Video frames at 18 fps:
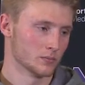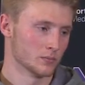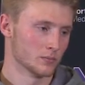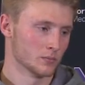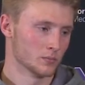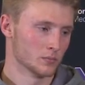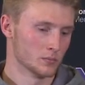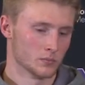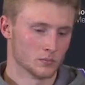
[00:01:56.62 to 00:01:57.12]

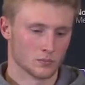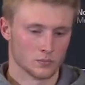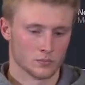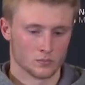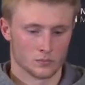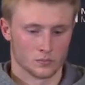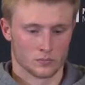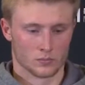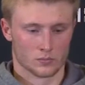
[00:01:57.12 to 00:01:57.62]

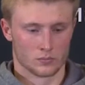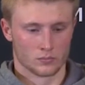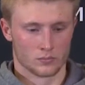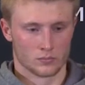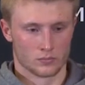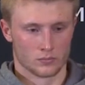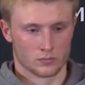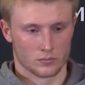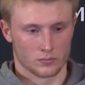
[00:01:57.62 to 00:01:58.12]

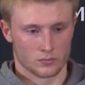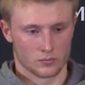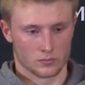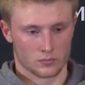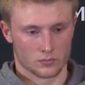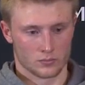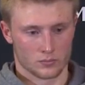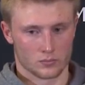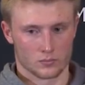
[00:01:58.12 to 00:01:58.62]

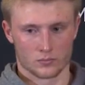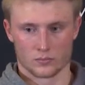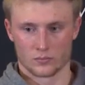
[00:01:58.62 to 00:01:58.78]
[no speech]